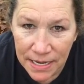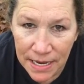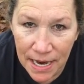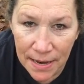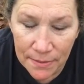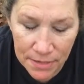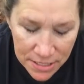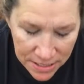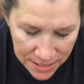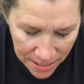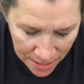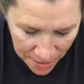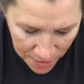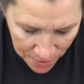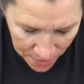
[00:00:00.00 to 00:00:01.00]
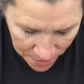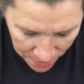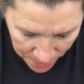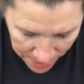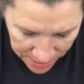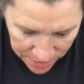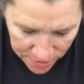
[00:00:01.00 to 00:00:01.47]
Today we're just going to do a
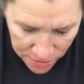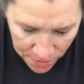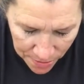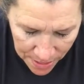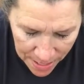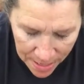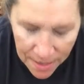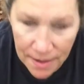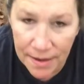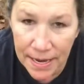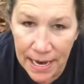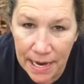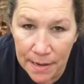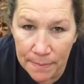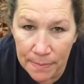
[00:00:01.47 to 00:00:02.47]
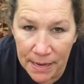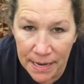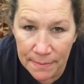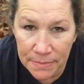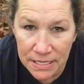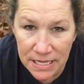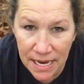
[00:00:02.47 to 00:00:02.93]
quick tutorial on how to
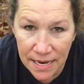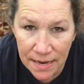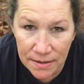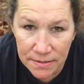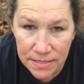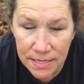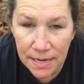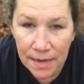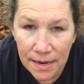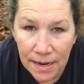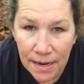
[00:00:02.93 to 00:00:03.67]
plant potatoes.